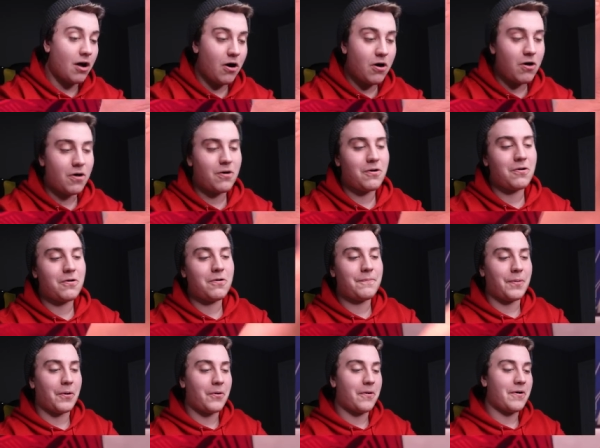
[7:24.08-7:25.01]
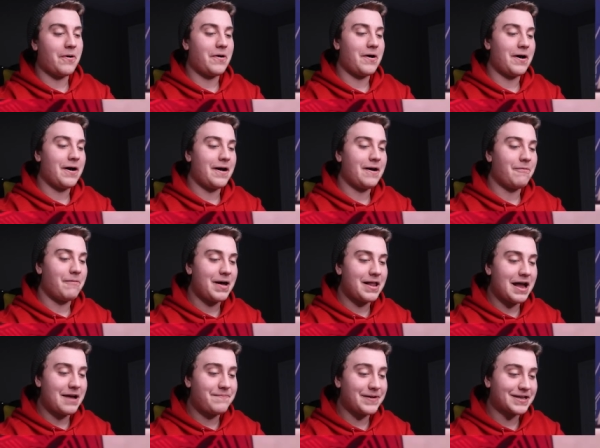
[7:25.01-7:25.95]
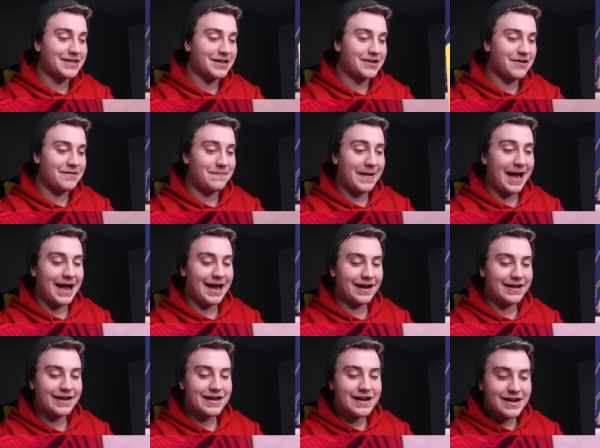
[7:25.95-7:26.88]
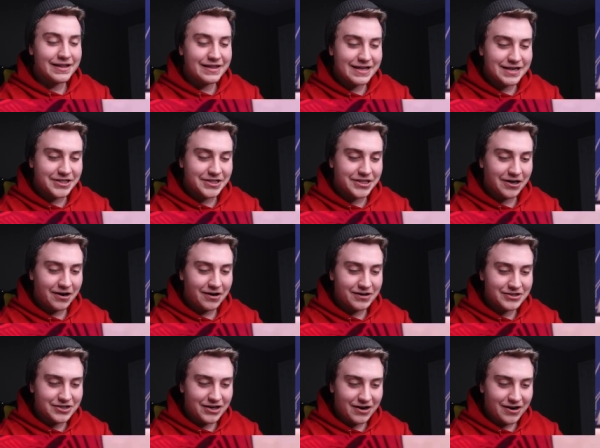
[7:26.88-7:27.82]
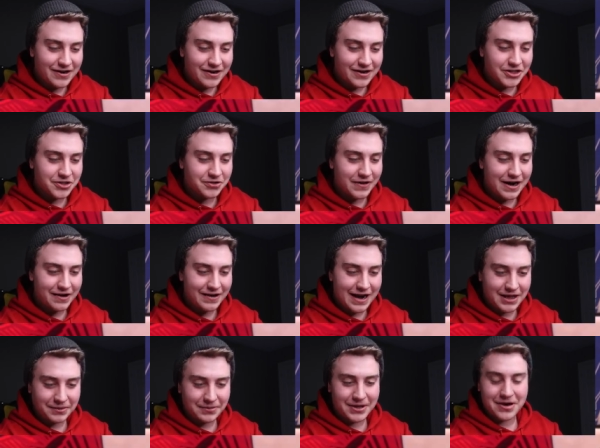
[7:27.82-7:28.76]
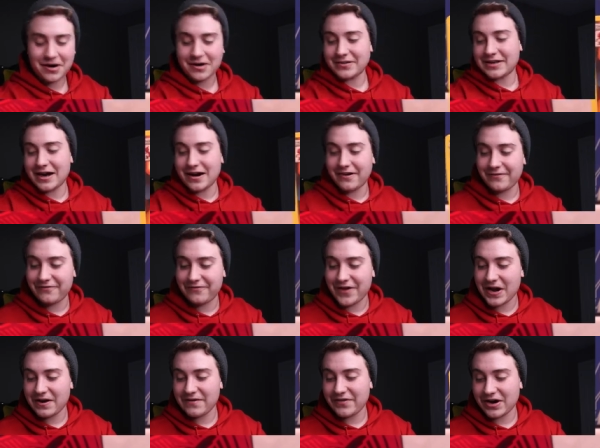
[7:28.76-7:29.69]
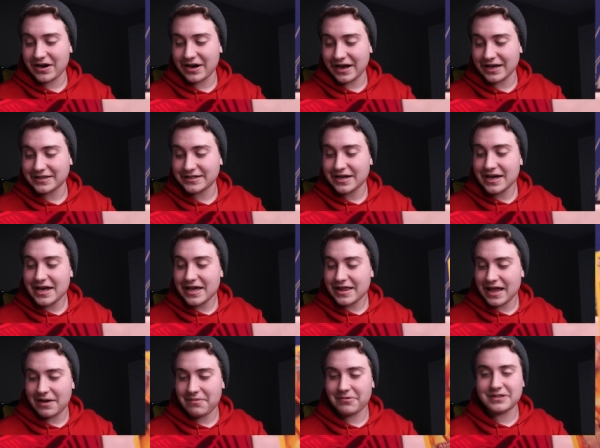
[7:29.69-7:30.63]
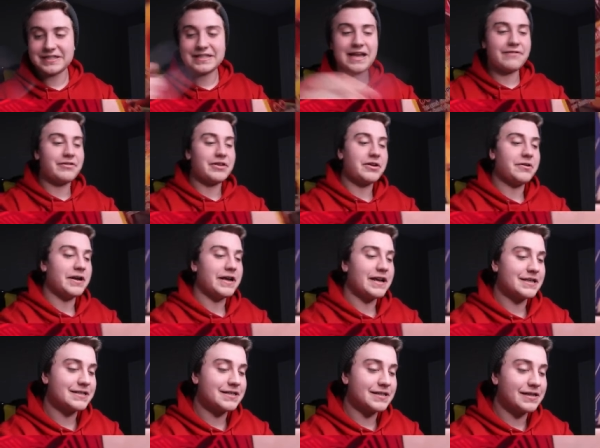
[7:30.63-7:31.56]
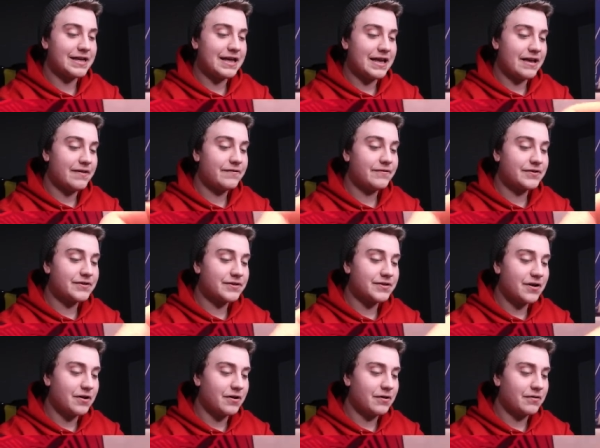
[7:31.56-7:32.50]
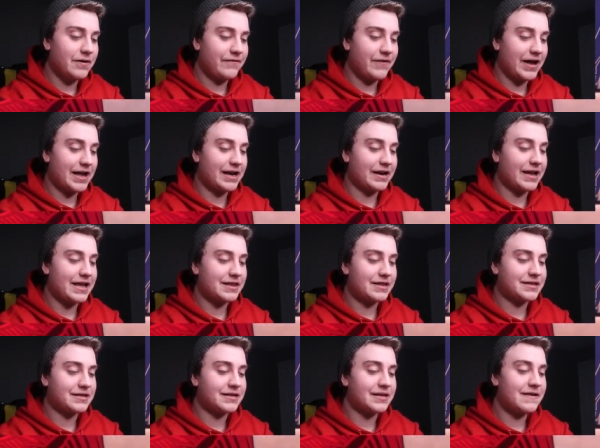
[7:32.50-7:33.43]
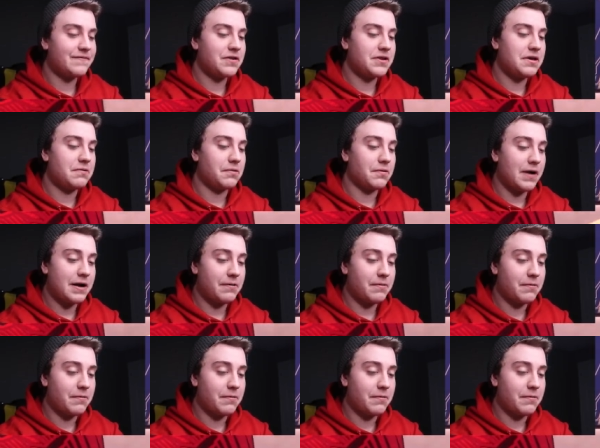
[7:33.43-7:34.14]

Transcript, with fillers: Oh boy, wow, I picked a good pack. The Charizard Trainer Gallery card there, very, very nice. That one's definitely gonna get a sleeve, so if I can get the sleeve the right